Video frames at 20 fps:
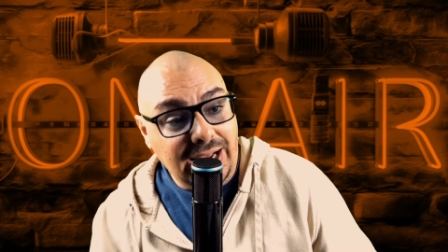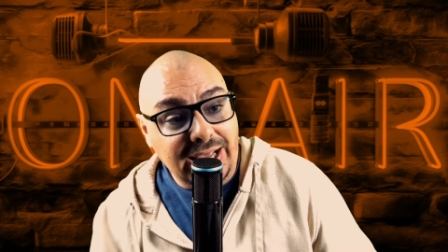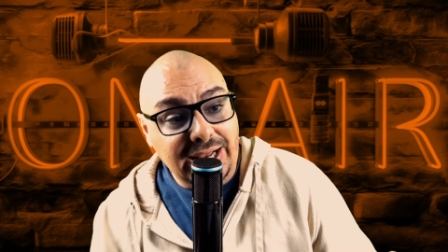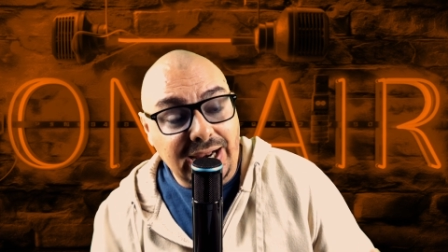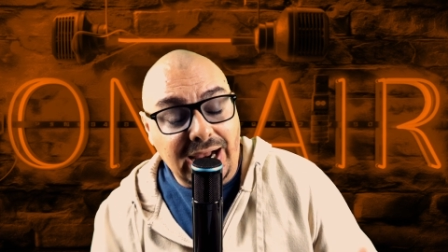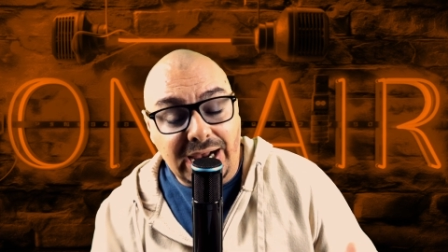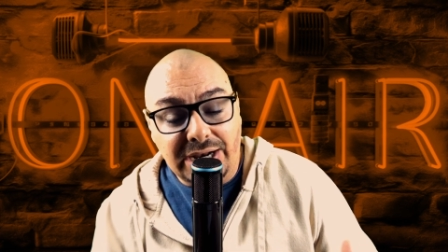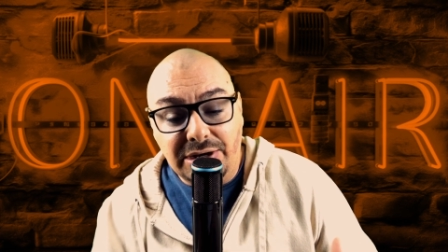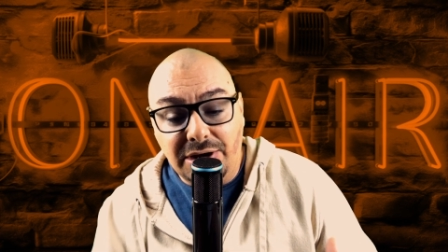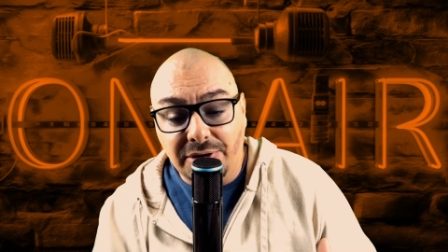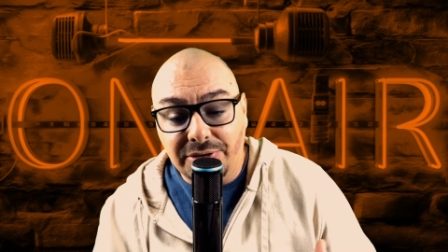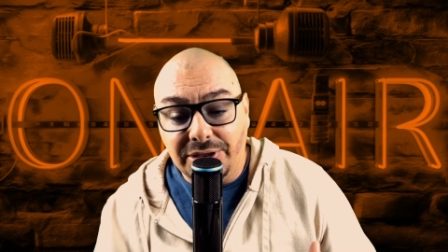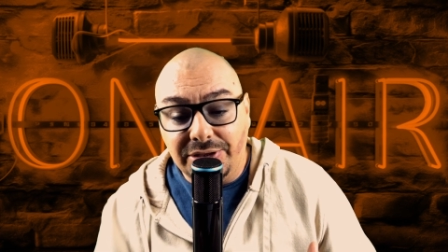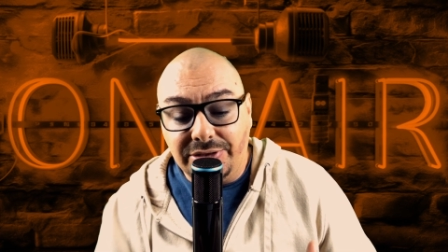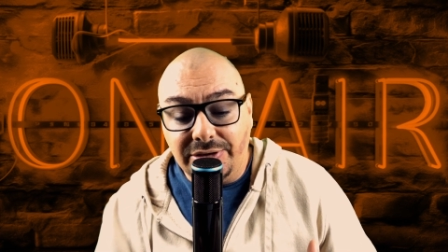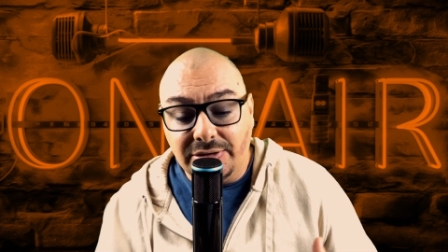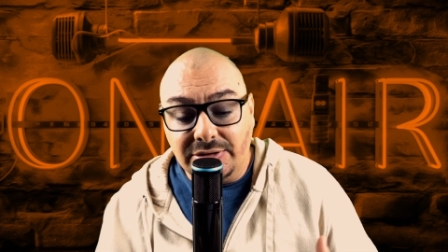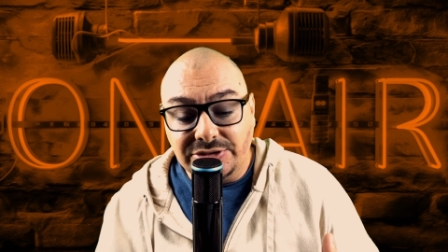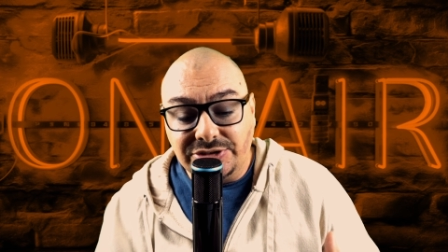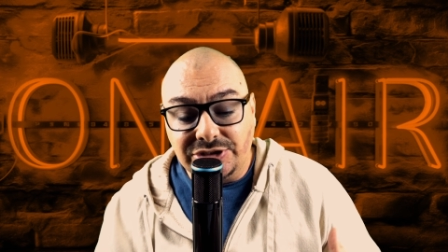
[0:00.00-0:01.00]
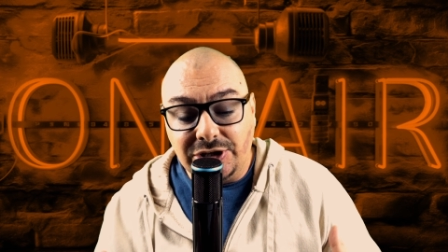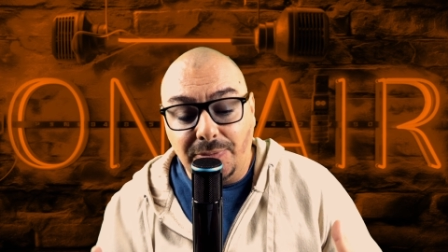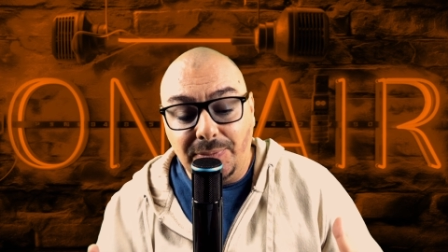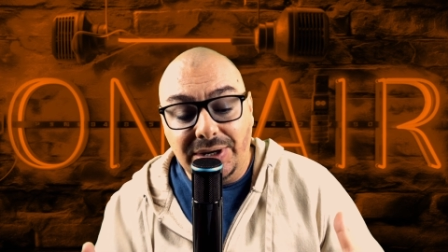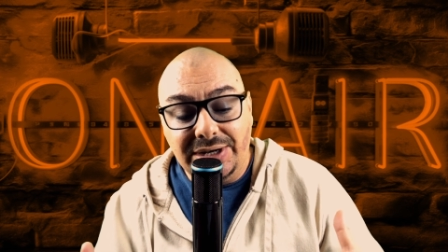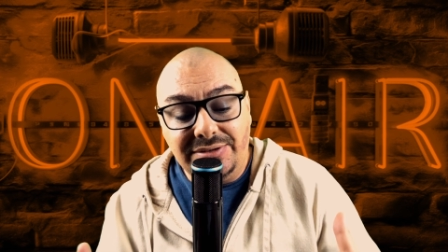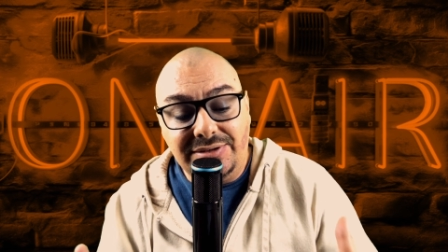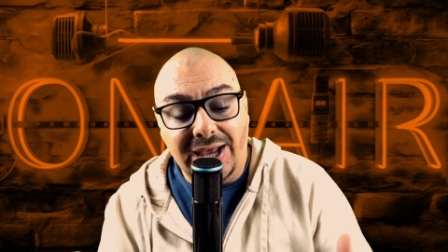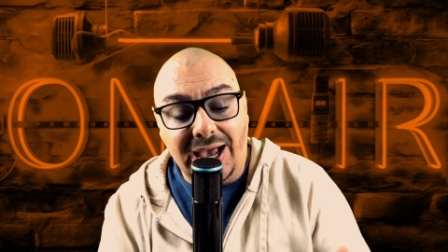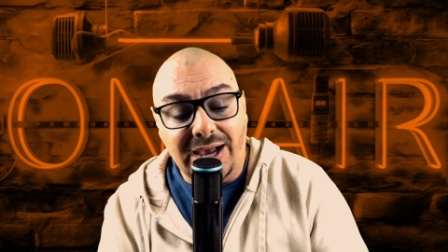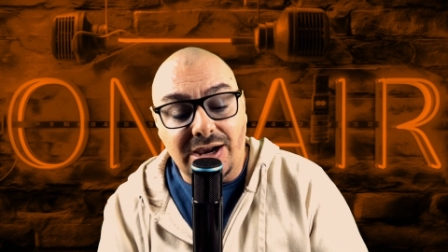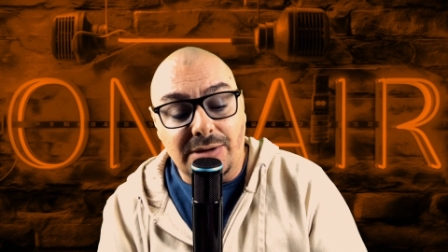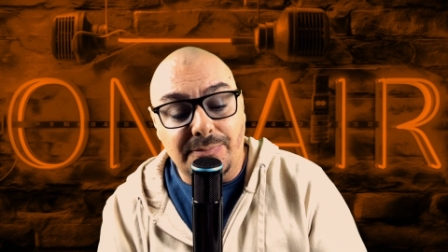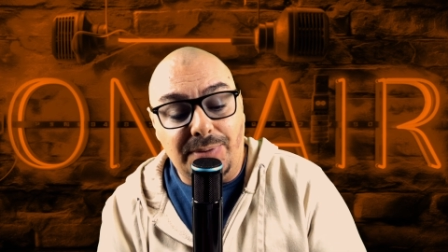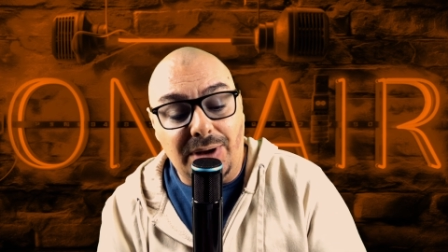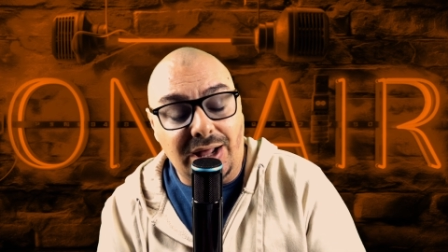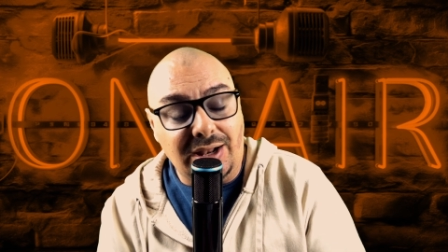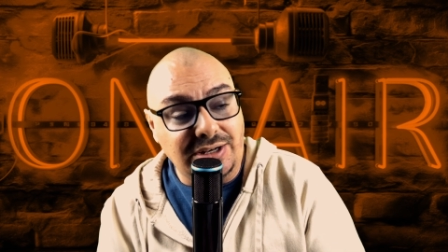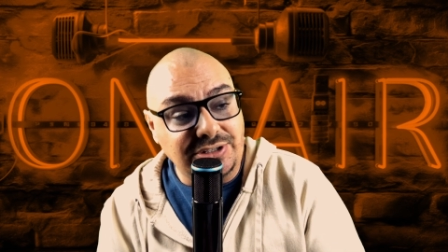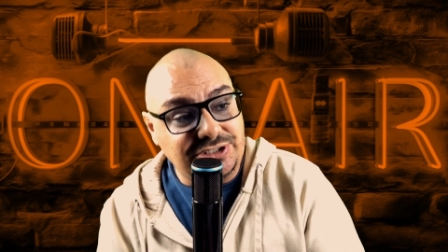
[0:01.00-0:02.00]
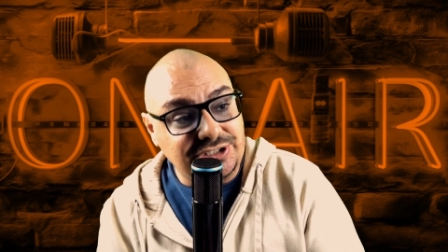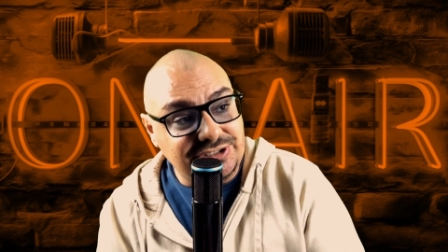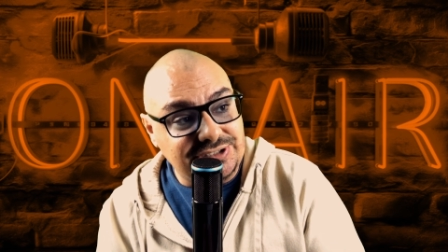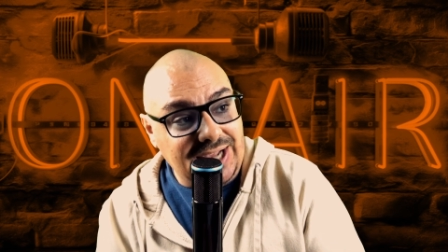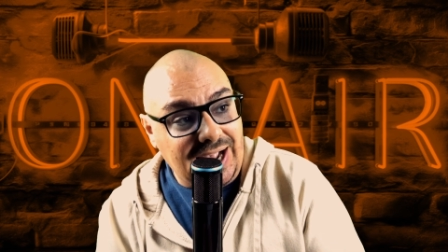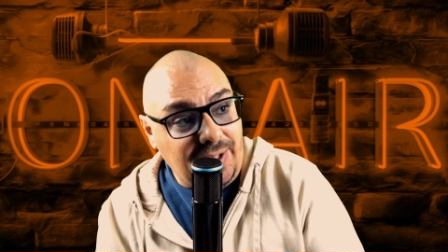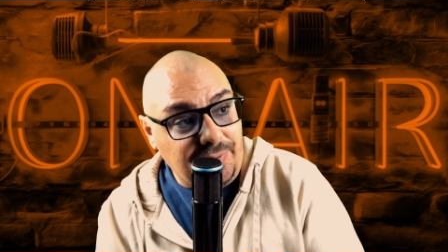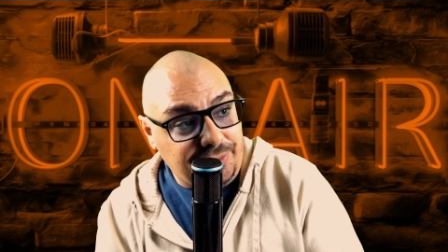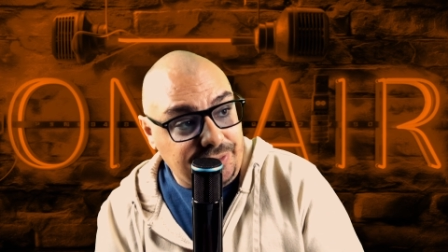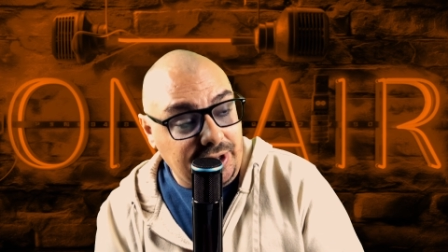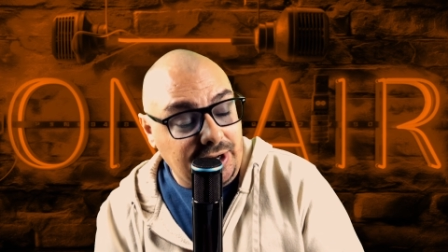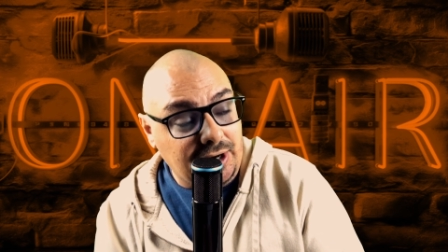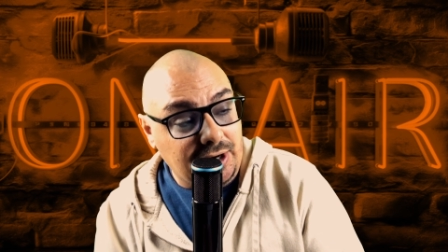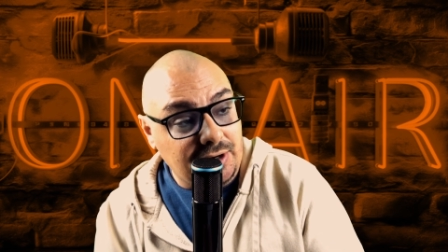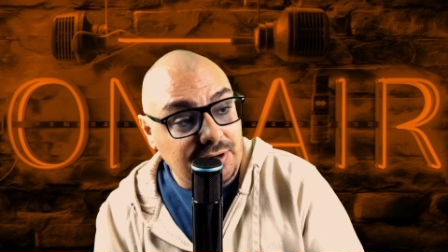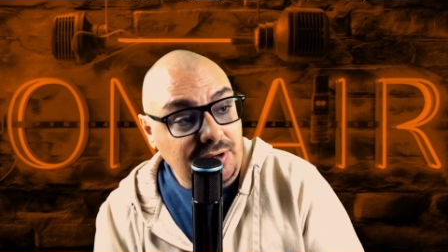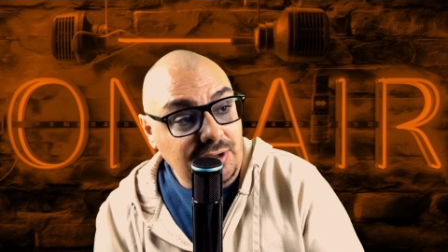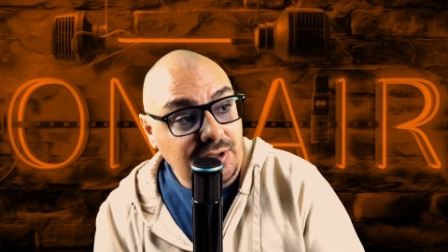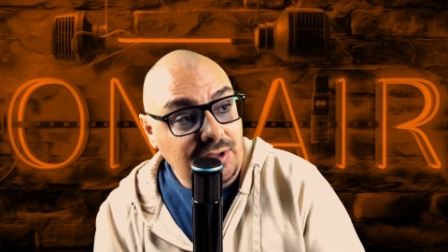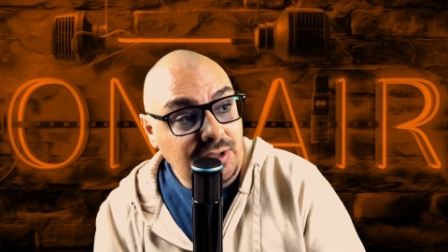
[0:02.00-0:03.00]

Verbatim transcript: and I know that there are so many Dak apologists out there,